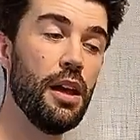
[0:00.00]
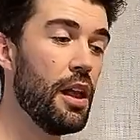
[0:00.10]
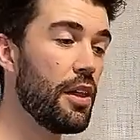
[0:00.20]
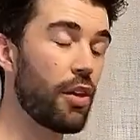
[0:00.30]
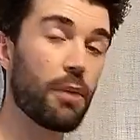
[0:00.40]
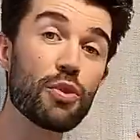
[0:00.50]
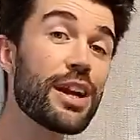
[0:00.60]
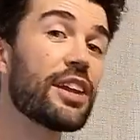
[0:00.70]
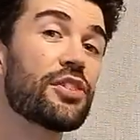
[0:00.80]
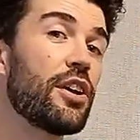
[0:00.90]
So I'm
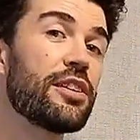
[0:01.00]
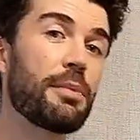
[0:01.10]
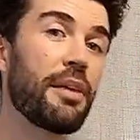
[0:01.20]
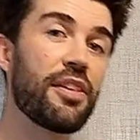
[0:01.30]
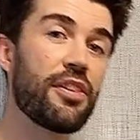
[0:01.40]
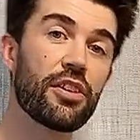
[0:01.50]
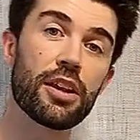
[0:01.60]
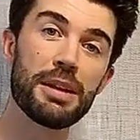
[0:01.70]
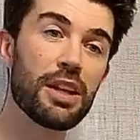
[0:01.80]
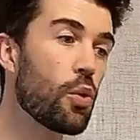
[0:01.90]
really excited about this. It's
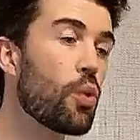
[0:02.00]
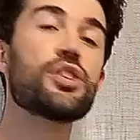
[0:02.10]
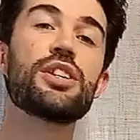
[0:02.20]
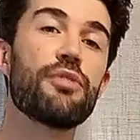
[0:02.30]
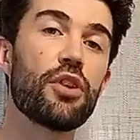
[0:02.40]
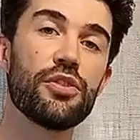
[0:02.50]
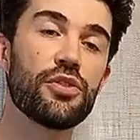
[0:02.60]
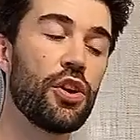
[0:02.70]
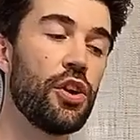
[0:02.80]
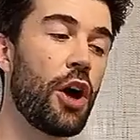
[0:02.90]
going to be launching very
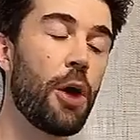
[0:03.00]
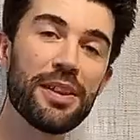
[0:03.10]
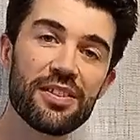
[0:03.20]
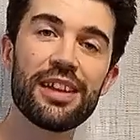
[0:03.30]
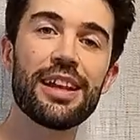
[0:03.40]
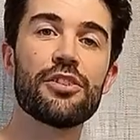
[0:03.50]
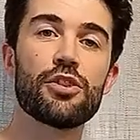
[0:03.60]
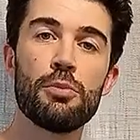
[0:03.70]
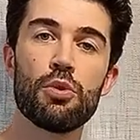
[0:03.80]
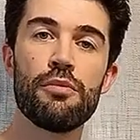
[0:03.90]
soon. I'll be sending out
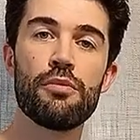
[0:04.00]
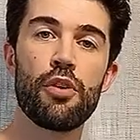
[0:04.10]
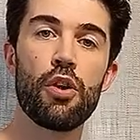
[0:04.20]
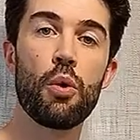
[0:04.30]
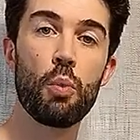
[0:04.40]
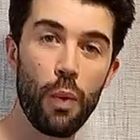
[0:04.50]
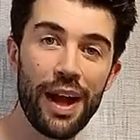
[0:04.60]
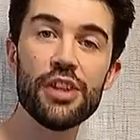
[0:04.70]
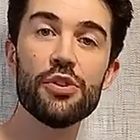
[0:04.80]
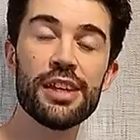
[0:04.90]
some more info on
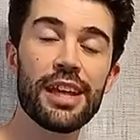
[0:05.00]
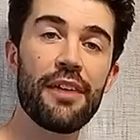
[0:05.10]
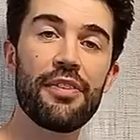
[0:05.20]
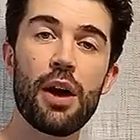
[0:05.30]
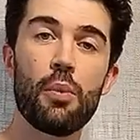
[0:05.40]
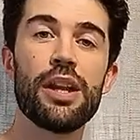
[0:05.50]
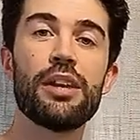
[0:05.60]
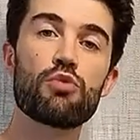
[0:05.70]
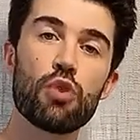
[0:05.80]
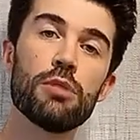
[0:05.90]
when you can get that, when
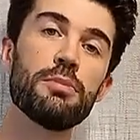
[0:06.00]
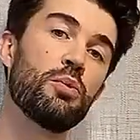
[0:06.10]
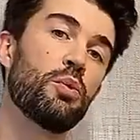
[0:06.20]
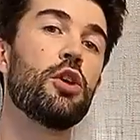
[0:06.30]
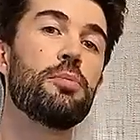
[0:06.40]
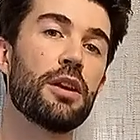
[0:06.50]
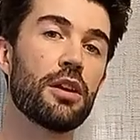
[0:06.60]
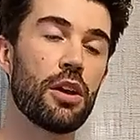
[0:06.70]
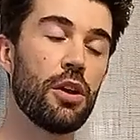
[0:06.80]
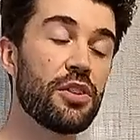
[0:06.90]
enrollment will open and
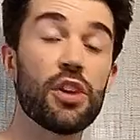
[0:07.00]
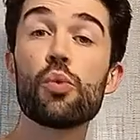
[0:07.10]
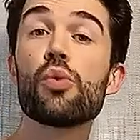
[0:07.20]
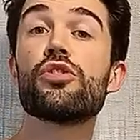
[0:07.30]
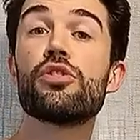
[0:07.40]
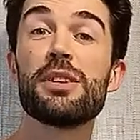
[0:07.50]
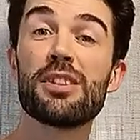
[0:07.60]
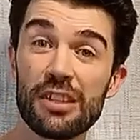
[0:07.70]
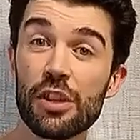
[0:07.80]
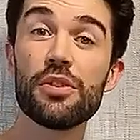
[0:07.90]
close, and also some
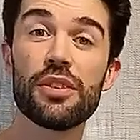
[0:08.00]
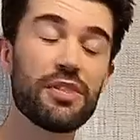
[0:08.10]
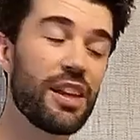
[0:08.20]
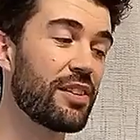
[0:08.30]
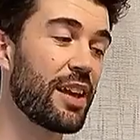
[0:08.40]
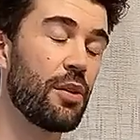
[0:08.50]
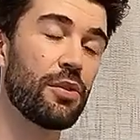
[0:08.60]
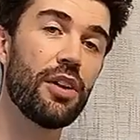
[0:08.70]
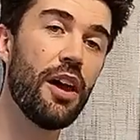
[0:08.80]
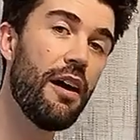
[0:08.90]
exclusive
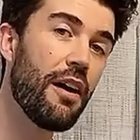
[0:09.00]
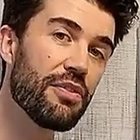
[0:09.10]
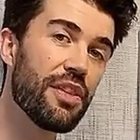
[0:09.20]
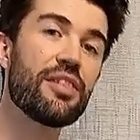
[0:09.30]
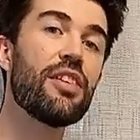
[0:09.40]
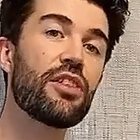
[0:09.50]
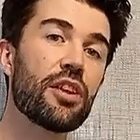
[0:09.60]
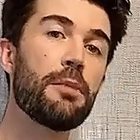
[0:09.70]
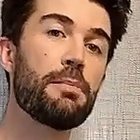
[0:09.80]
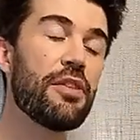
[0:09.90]
discounts. This is
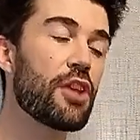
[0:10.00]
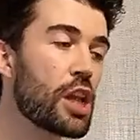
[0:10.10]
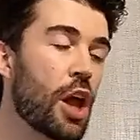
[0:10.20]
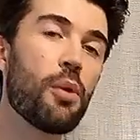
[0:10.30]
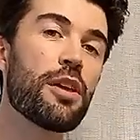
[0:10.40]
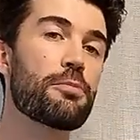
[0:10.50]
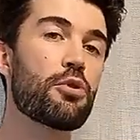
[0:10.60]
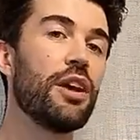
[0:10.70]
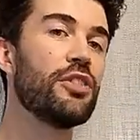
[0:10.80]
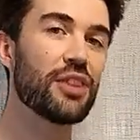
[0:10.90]
going to be the lowest
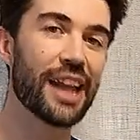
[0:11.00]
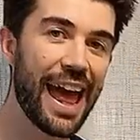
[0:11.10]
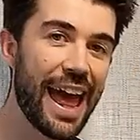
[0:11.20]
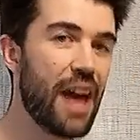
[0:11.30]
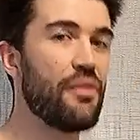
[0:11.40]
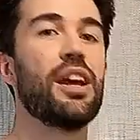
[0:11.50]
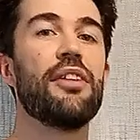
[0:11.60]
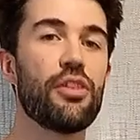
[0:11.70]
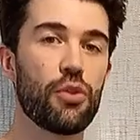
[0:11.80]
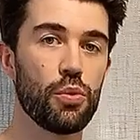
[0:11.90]
price you'll ever get
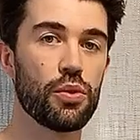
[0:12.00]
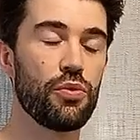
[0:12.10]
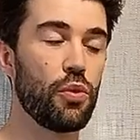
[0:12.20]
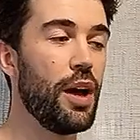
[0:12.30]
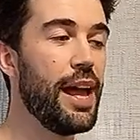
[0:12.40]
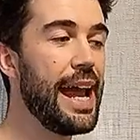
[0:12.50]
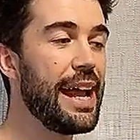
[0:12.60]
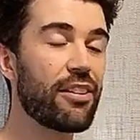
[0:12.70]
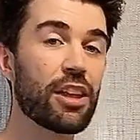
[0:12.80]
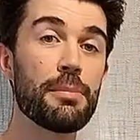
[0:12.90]
this course for.
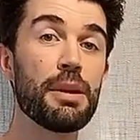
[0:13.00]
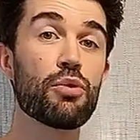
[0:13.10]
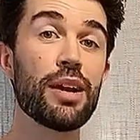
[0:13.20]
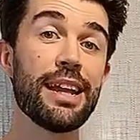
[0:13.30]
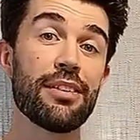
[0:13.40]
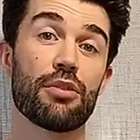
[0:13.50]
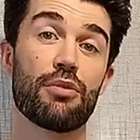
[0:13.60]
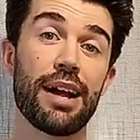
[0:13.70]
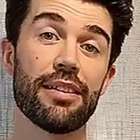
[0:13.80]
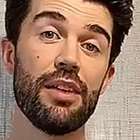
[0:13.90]
It's going to be really
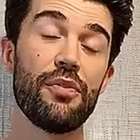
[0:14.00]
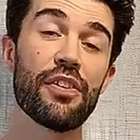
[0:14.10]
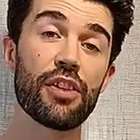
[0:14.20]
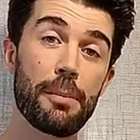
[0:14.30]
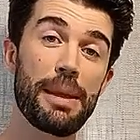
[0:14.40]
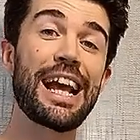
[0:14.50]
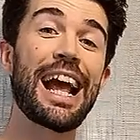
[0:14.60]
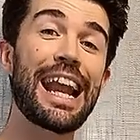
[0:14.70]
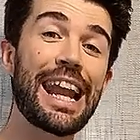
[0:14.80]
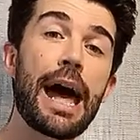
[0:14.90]
interactive. It's going to be a
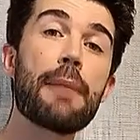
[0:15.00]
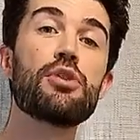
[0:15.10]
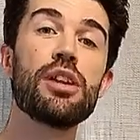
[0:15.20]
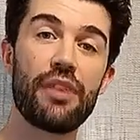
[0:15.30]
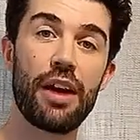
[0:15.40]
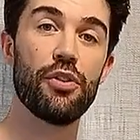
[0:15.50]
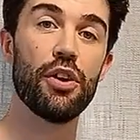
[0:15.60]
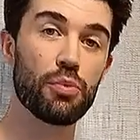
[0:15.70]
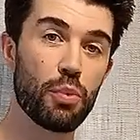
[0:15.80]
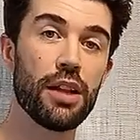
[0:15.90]
collaborative effort
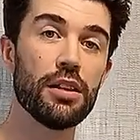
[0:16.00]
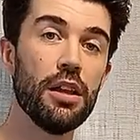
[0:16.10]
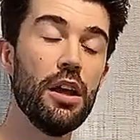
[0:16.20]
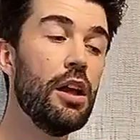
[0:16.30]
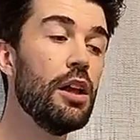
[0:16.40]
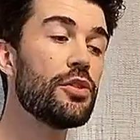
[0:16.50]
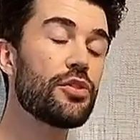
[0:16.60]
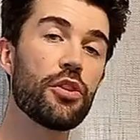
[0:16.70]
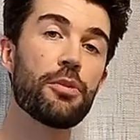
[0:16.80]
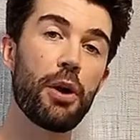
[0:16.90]
as well.
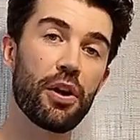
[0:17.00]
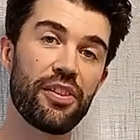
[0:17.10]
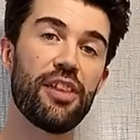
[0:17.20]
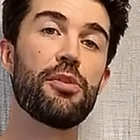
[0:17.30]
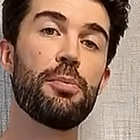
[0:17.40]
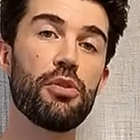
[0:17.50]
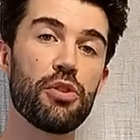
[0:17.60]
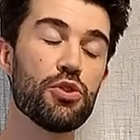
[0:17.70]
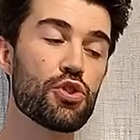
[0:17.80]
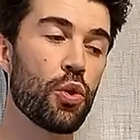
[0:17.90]
So the participants
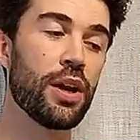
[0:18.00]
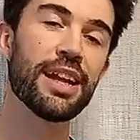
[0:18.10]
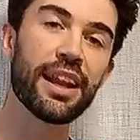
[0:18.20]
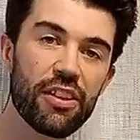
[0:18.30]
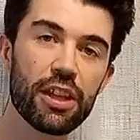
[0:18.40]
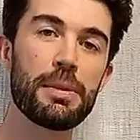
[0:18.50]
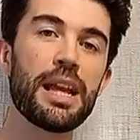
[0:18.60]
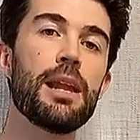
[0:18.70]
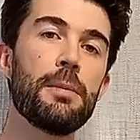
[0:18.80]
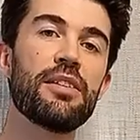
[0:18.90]
who join, and it's going to be a
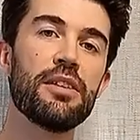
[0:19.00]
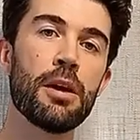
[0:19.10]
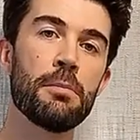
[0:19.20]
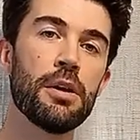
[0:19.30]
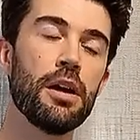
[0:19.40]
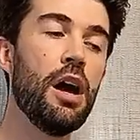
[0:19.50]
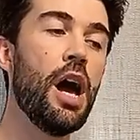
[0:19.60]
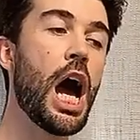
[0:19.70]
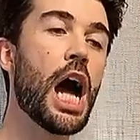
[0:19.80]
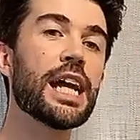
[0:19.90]
limited number,
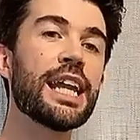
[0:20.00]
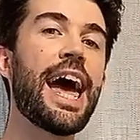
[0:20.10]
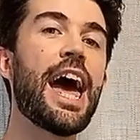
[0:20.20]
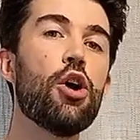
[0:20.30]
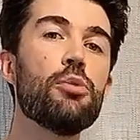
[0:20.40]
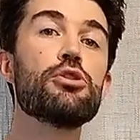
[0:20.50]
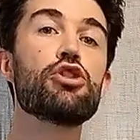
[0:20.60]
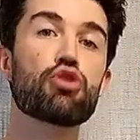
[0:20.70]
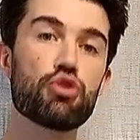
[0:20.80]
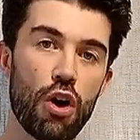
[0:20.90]
are going to help
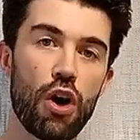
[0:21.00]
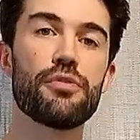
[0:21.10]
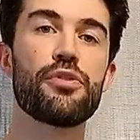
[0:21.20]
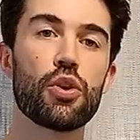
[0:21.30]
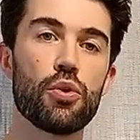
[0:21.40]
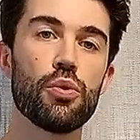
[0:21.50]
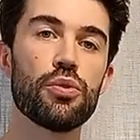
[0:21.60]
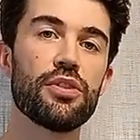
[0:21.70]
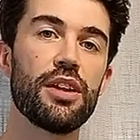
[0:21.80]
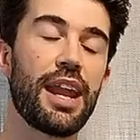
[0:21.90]
craft the
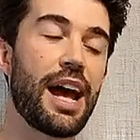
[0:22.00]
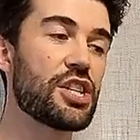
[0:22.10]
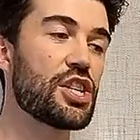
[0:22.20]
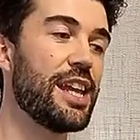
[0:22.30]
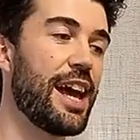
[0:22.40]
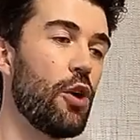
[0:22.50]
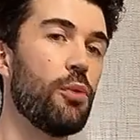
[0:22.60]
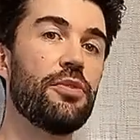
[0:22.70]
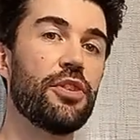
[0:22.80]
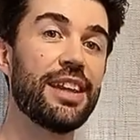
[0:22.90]
course and actually
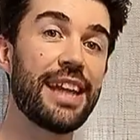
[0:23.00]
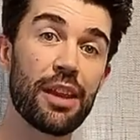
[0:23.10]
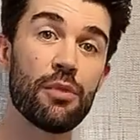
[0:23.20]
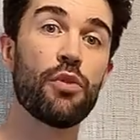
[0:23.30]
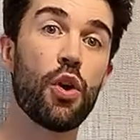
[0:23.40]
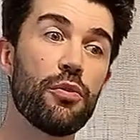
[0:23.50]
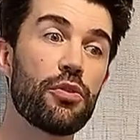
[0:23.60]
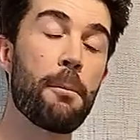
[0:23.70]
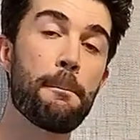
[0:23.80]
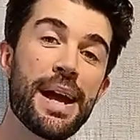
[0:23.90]
help to get involved
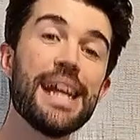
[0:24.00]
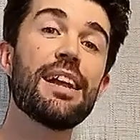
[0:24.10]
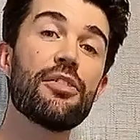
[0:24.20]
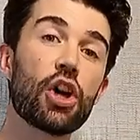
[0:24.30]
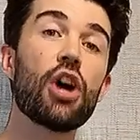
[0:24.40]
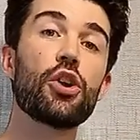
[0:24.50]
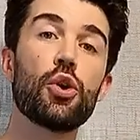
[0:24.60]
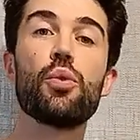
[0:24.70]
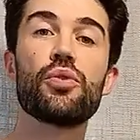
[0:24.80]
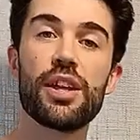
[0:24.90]
to make it the kind of
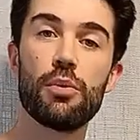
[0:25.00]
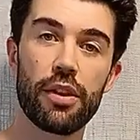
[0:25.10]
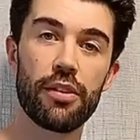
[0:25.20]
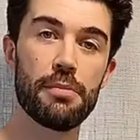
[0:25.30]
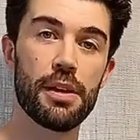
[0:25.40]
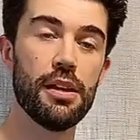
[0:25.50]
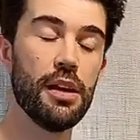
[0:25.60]
course they want it to be.